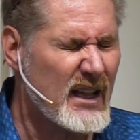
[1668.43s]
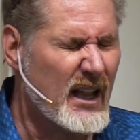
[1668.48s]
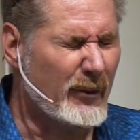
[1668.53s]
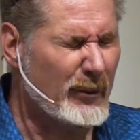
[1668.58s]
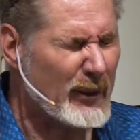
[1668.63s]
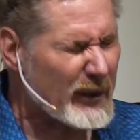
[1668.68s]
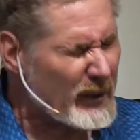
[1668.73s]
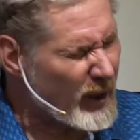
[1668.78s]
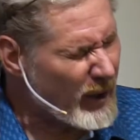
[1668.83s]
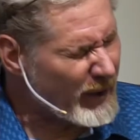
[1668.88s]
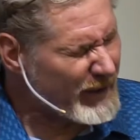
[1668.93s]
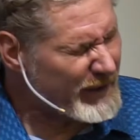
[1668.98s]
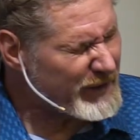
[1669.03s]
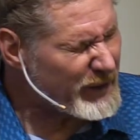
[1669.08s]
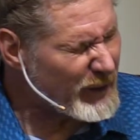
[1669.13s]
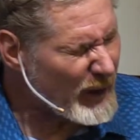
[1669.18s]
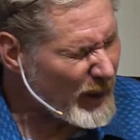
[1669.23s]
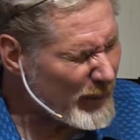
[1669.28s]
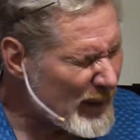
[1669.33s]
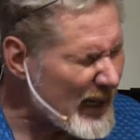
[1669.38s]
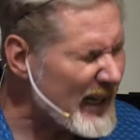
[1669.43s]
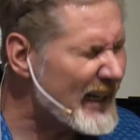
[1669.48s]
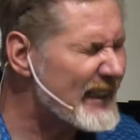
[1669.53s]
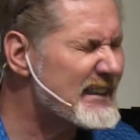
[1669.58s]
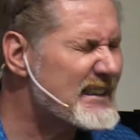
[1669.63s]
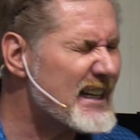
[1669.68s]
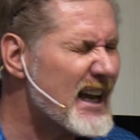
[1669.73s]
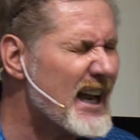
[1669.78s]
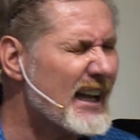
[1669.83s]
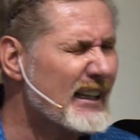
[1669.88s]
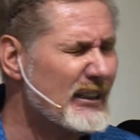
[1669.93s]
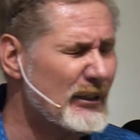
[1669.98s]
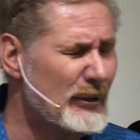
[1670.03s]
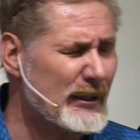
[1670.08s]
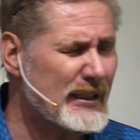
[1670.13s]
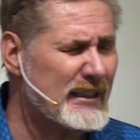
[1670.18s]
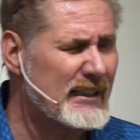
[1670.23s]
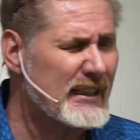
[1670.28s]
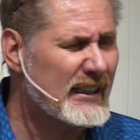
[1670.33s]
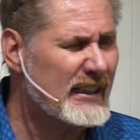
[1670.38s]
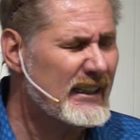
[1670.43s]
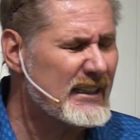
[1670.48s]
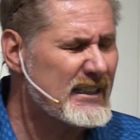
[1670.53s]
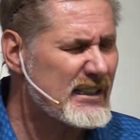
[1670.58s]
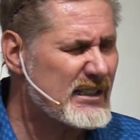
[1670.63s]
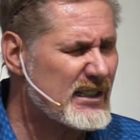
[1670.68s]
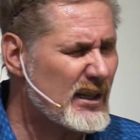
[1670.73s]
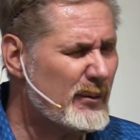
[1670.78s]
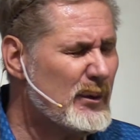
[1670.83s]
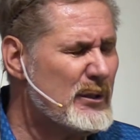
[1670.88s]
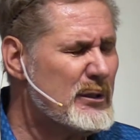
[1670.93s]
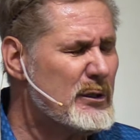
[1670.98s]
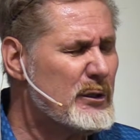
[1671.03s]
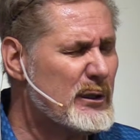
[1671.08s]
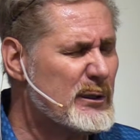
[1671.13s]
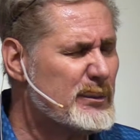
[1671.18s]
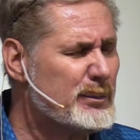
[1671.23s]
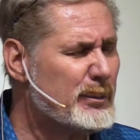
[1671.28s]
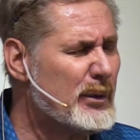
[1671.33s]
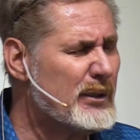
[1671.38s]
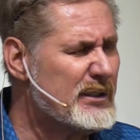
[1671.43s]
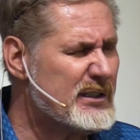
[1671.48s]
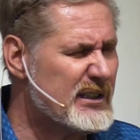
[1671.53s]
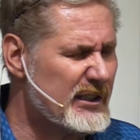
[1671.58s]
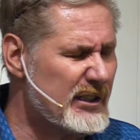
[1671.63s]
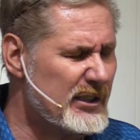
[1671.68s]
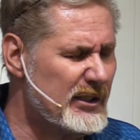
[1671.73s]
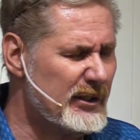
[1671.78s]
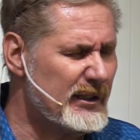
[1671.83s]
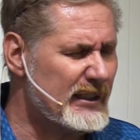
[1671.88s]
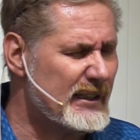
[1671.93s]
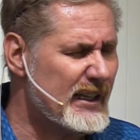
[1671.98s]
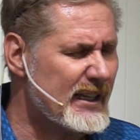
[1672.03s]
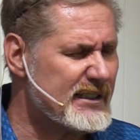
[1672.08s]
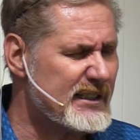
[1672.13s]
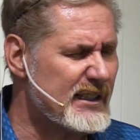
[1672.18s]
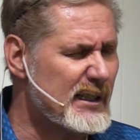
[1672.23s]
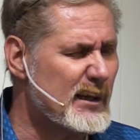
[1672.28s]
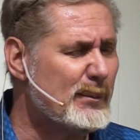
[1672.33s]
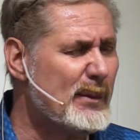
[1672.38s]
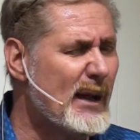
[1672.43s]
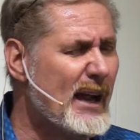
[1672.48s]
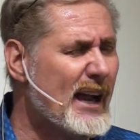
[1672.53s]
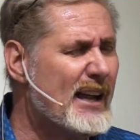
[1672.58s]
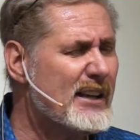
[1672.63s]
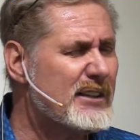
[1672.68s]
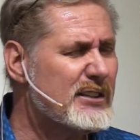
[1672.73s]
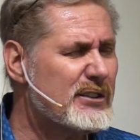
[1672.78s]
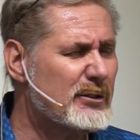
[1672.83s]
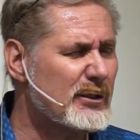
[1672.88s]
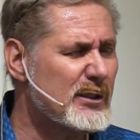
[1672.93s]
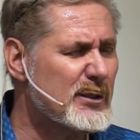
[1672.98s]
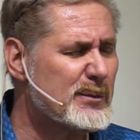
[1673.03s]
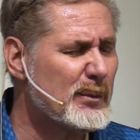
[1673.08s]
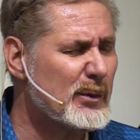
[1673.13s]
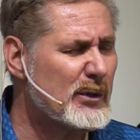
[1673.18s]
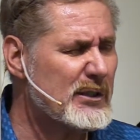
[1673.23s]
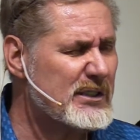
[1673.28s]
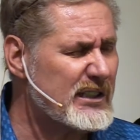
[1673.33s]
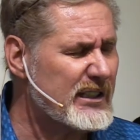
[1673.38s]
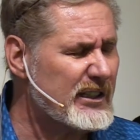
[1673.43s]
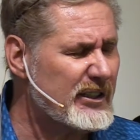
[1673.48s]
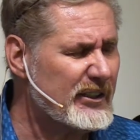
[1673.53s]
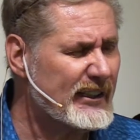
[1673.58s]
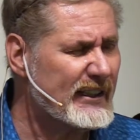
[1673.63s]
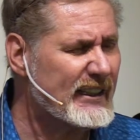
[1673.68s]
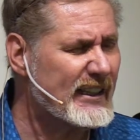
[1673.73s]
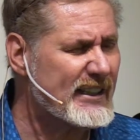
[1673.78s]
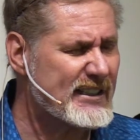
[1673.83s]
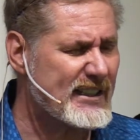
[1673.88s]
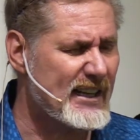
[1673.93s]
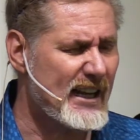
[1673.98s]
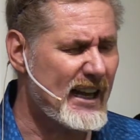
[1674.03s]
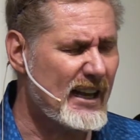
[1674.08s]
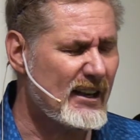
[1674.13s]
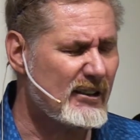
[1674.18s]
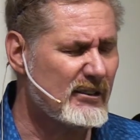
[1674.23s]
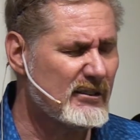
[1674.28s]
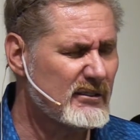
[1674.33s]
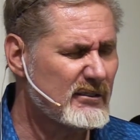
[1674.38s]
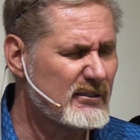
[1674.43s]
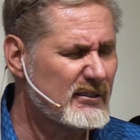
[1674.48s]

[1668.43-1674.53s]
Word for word: And we call into our mind's eye, Lord, someone who has persecuted us in the past or is persecuting us now.